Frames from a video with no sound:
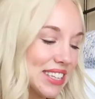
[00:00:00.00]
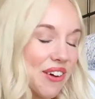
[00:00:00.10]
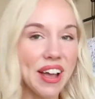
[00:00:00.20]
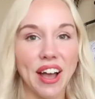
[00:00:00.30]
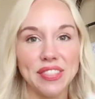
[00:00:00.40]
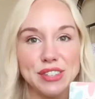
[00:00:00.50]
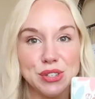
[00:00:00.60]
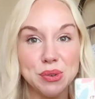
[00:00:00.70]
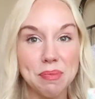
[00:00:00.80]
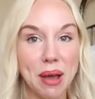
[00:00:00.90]
So I got this
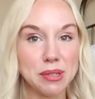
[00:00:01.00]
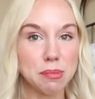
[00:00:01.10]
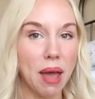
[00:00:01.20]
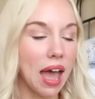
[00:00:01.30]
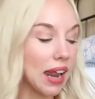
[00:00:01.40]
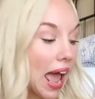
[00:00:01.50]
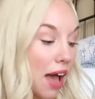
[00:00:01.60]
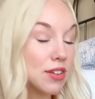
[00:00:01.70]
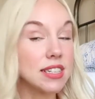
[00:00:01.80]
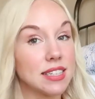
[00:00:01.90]
new mouse pad. I
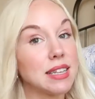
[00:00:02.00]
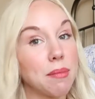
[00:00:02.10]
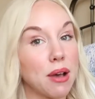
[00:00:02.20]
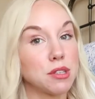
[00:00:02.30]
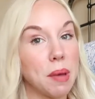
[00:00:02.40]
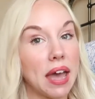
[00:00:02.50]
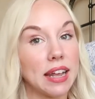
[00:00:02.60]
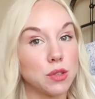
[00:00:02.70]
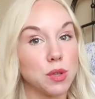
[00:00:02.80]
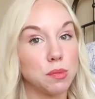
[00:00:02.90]
have a Disney mouse pad
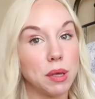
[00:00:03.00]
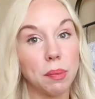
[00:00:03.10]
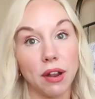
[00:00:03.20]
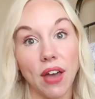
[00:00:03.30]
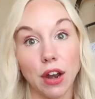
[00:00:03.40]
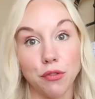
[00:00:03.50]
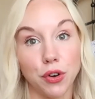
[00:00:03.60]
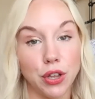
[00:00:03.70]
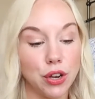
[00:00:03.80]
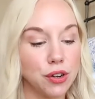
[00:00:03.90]
as we speak, but I've had it
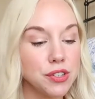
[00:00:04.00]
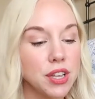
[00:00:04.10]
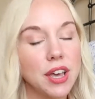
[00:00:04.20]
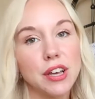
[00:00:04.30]
for years.